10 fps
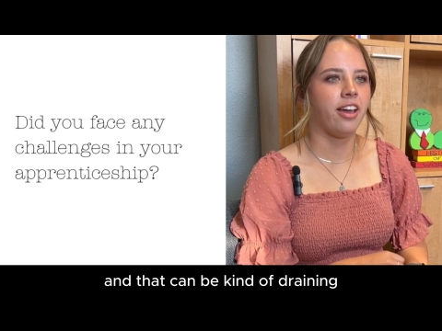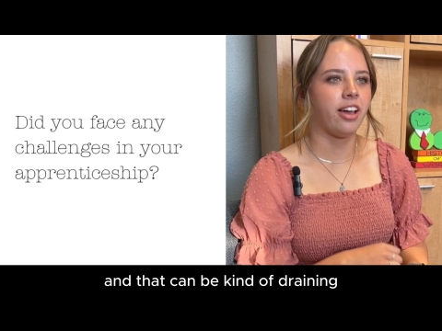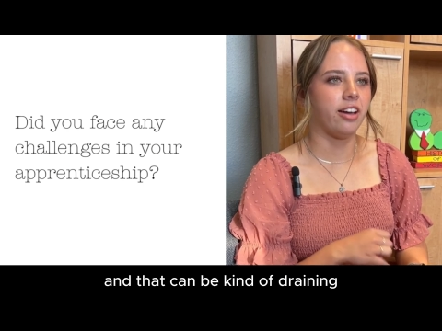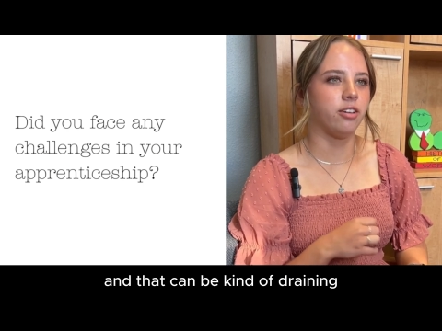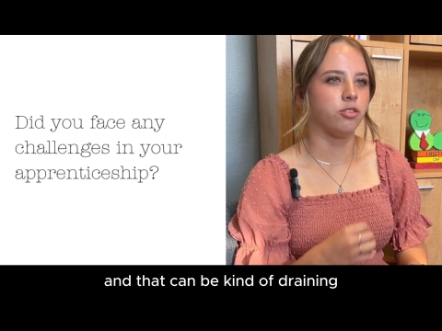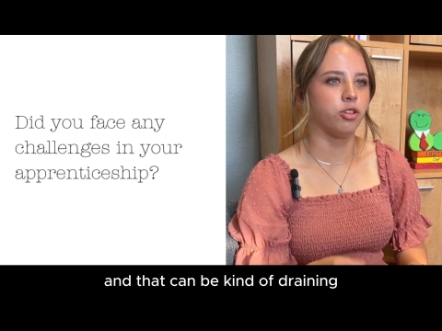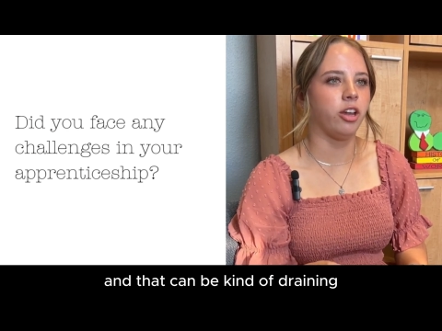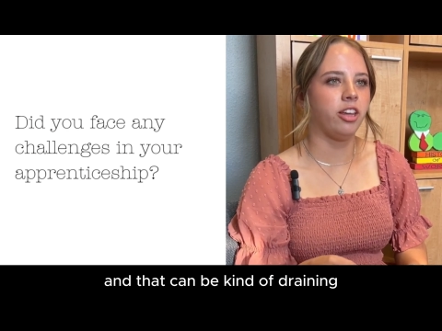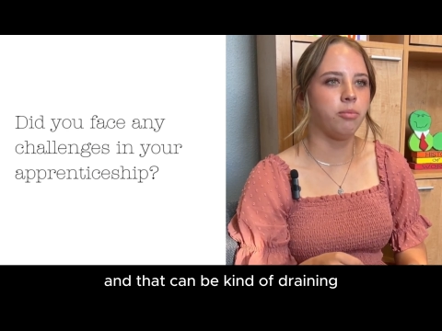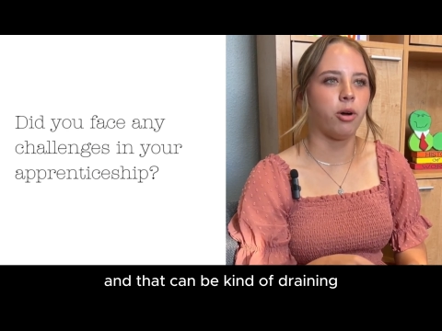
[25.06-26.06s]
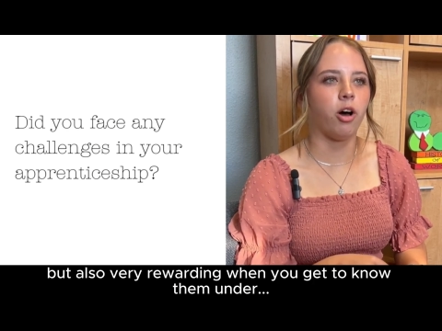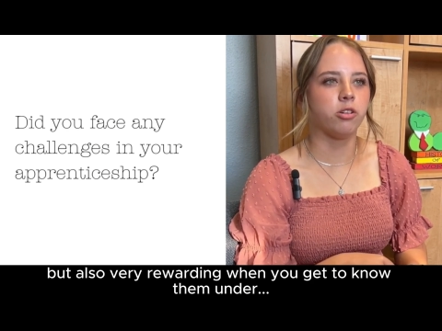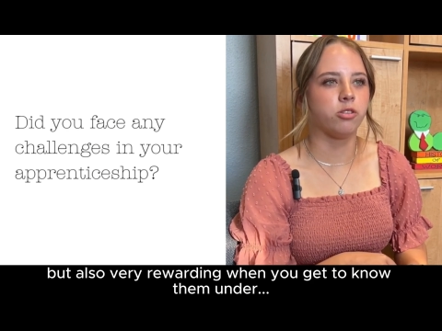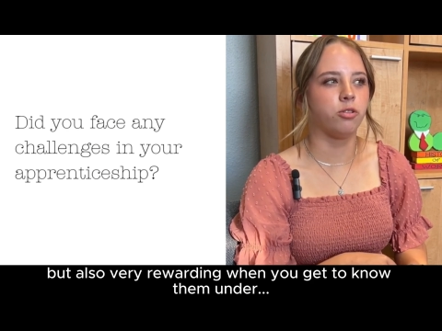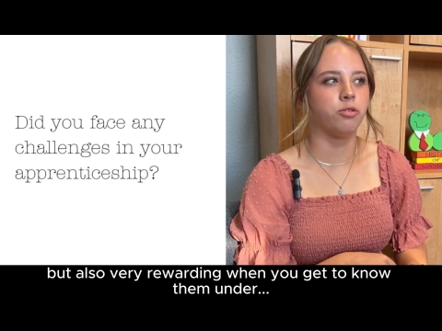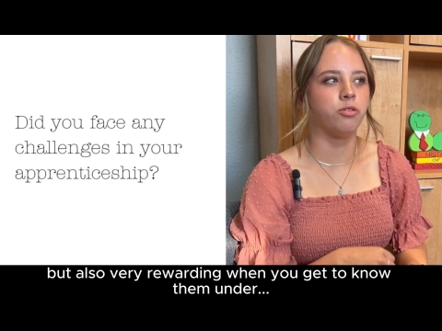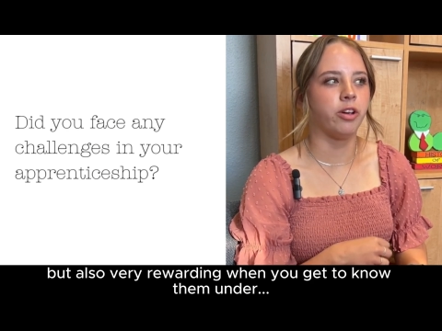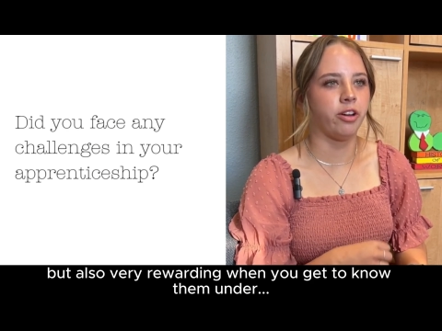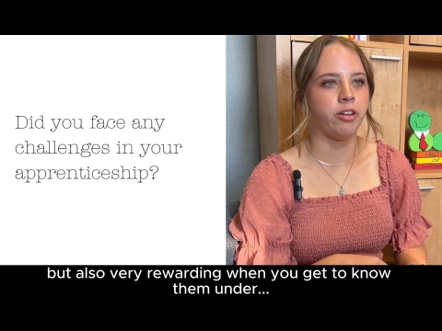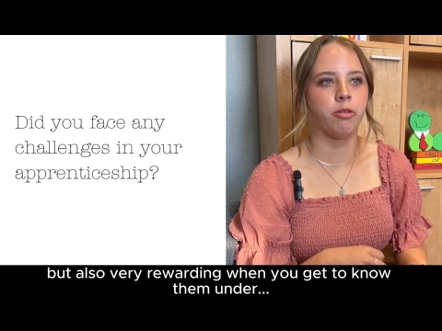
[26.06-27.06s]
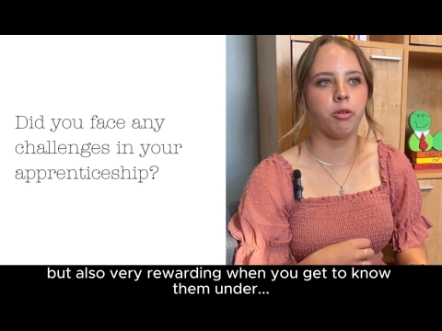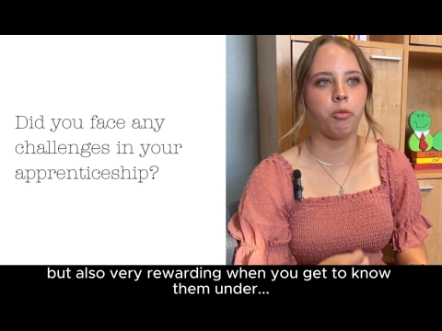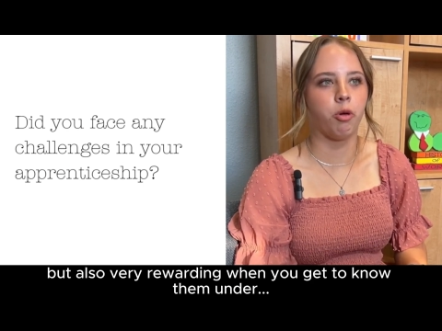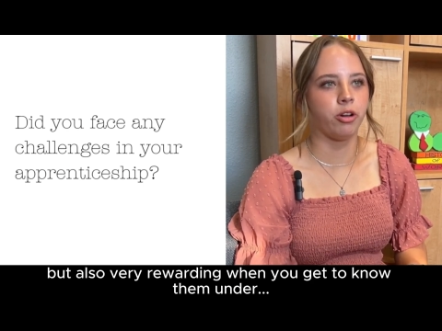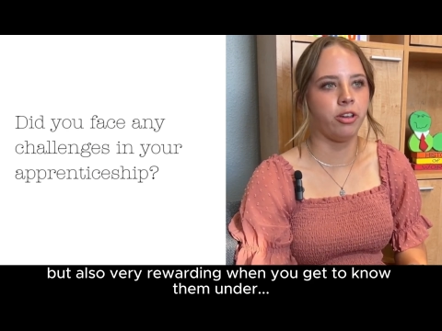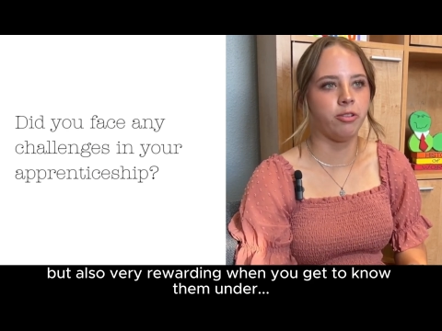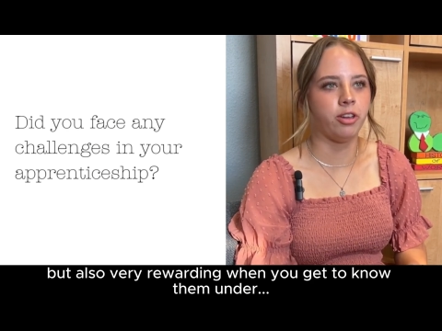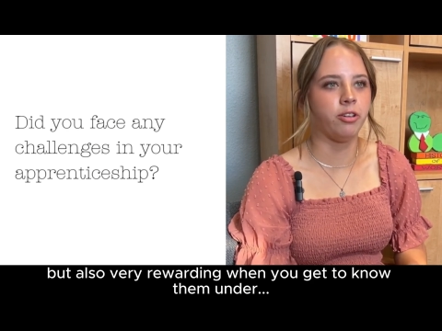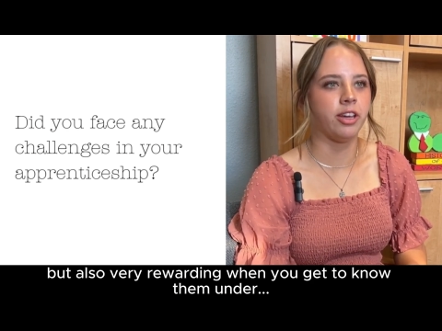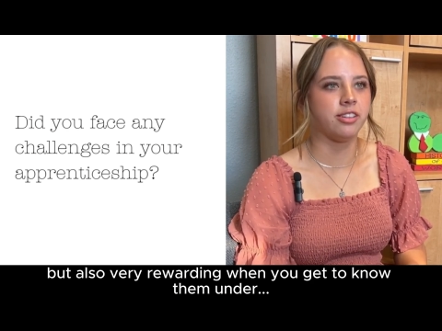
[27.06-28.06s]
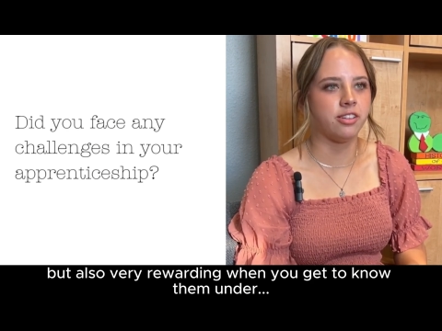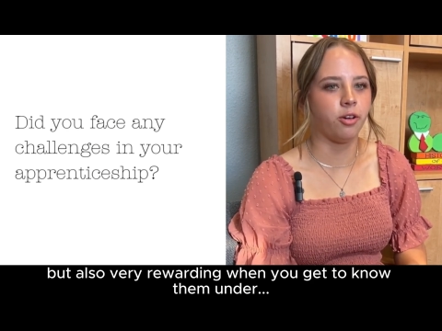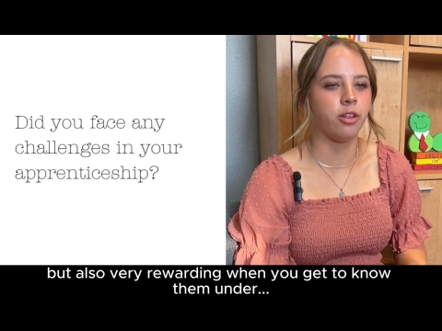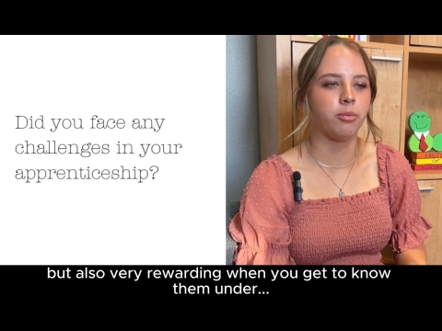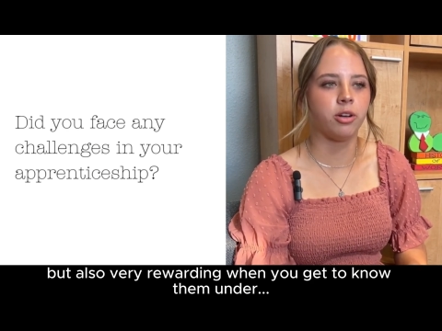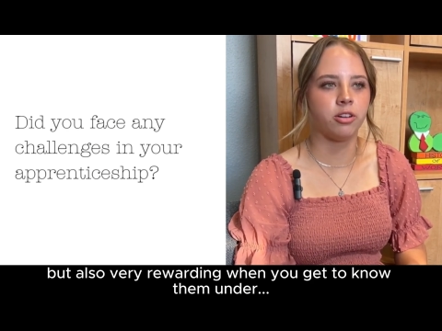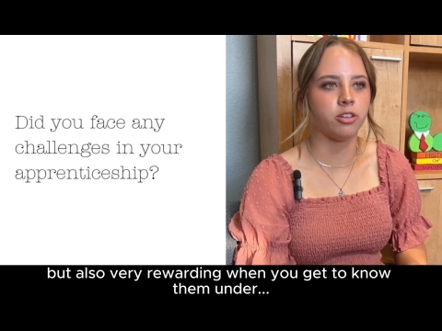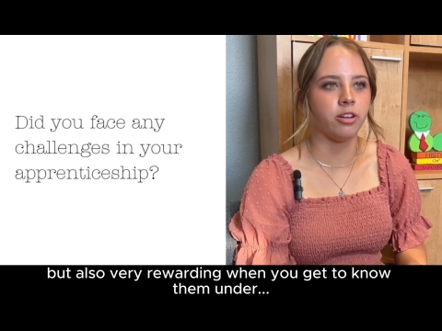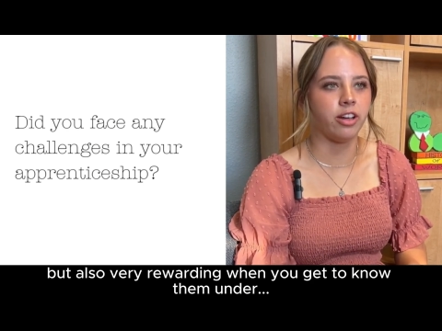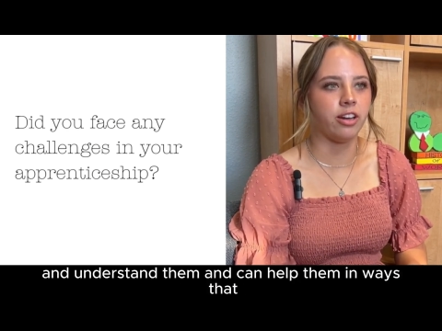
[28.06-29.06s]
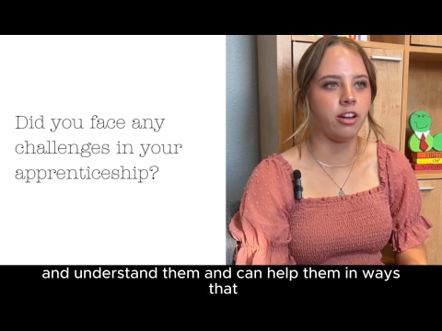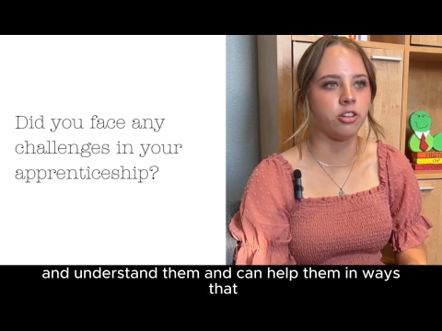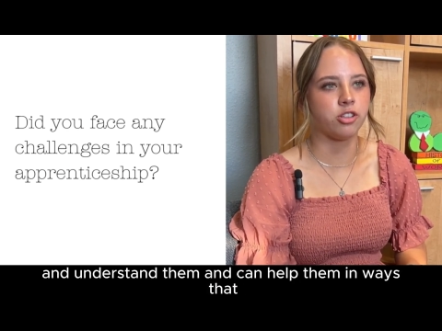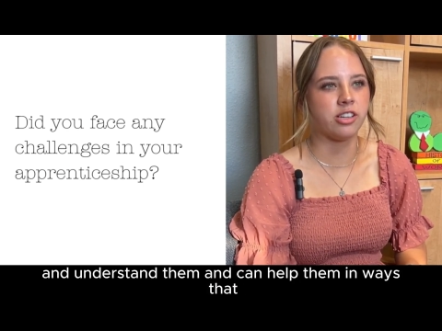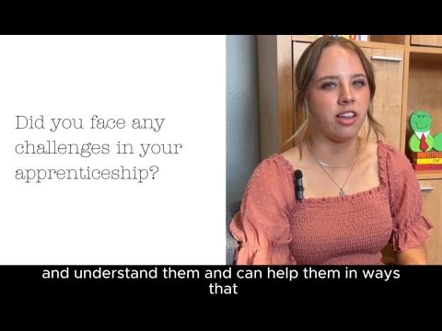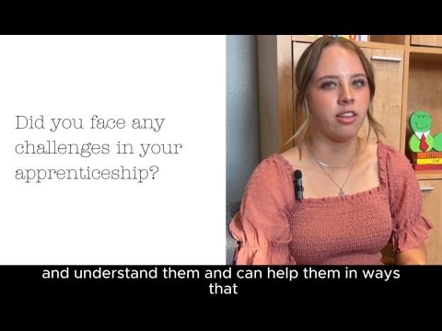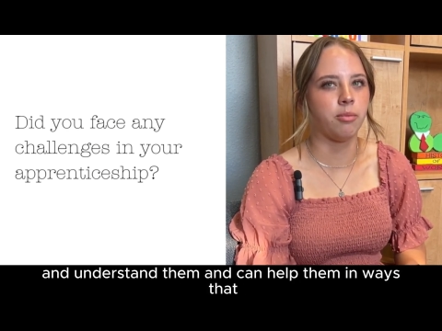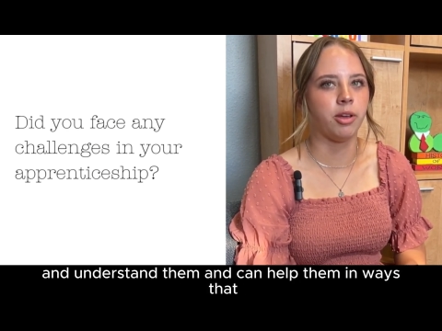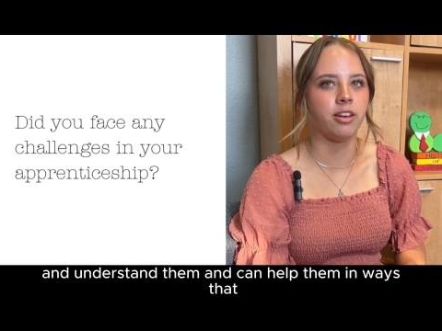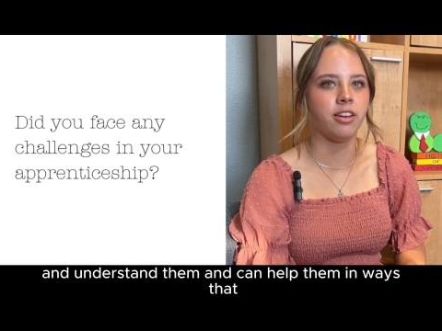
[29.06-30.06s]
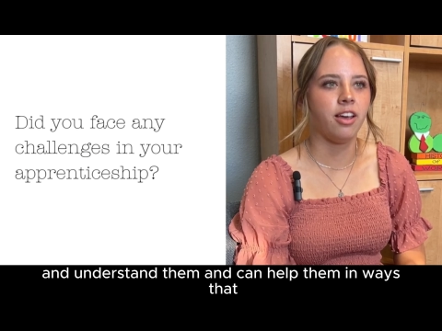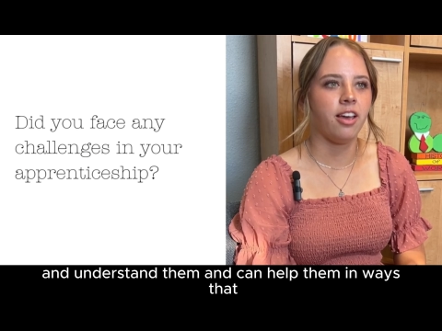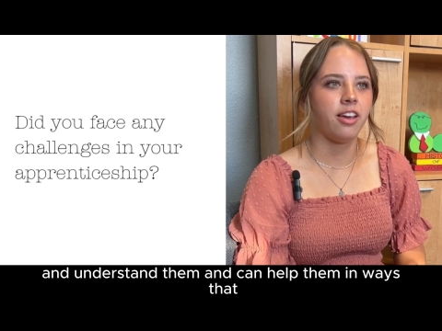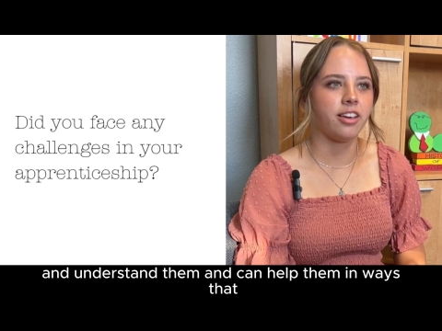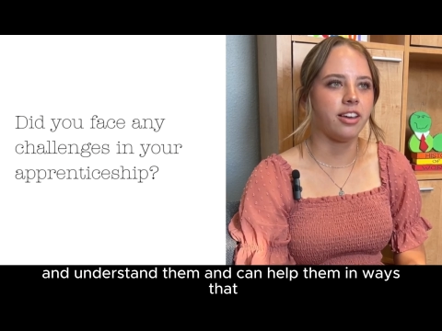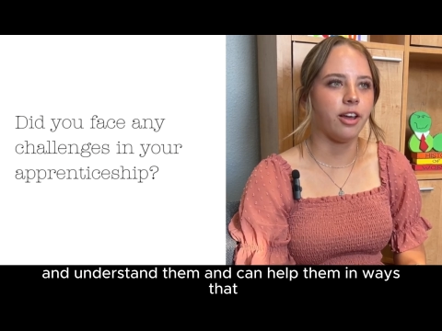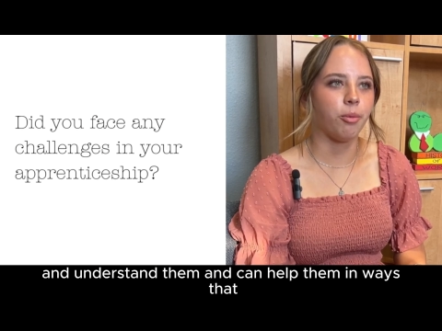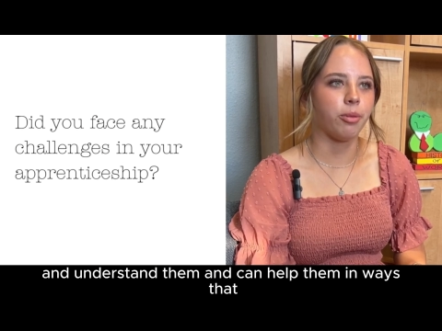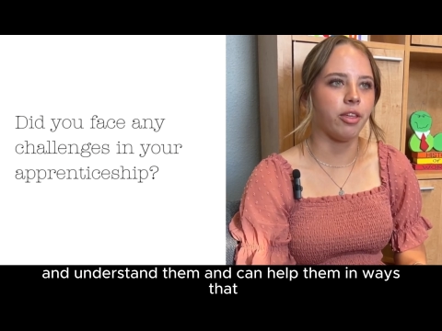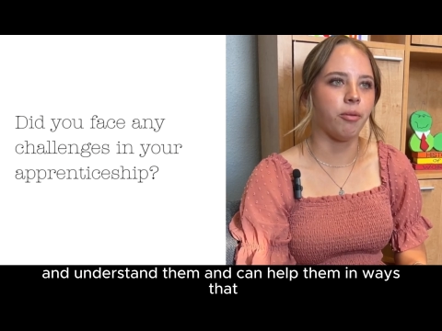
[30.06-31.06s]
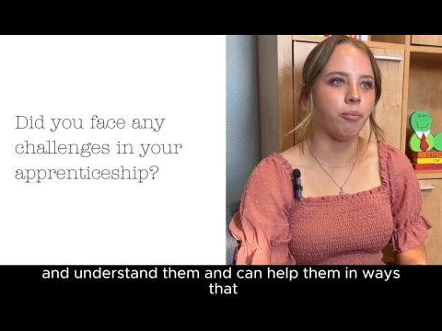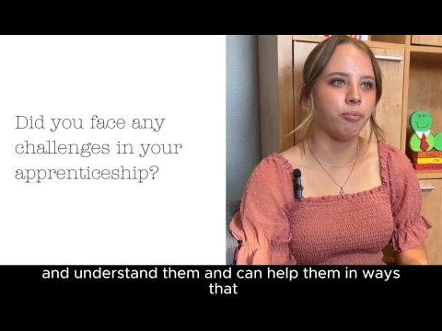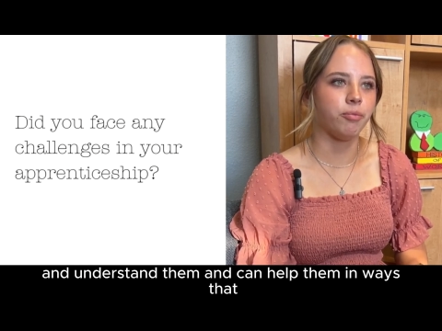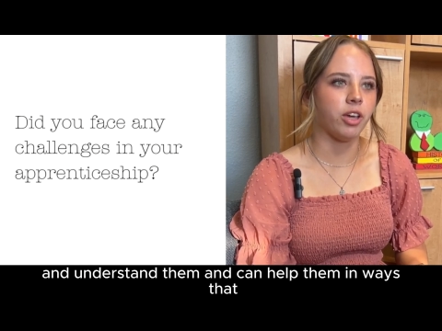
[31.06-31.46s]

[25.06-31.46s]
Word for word: kind of draining but also very rewarding when you get to know them and understand them and can help them